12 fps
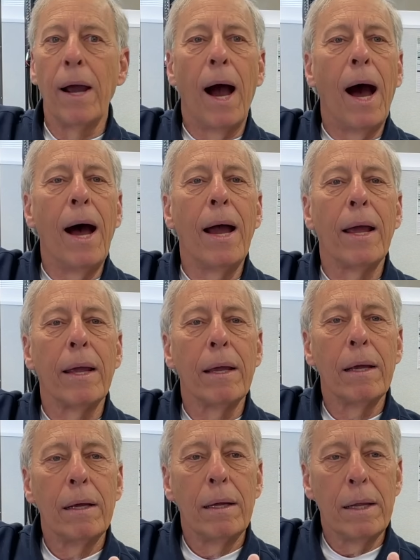high
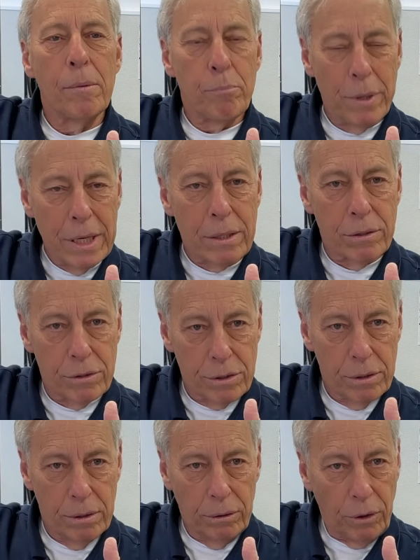impedance
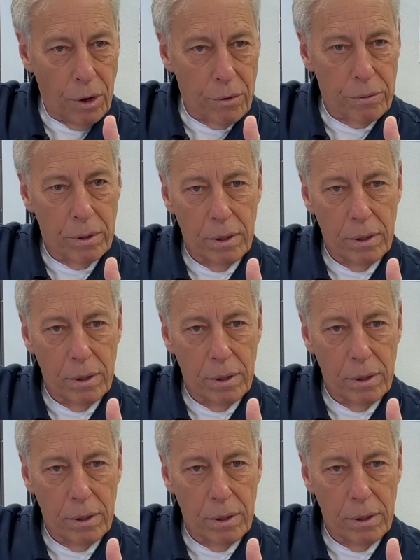load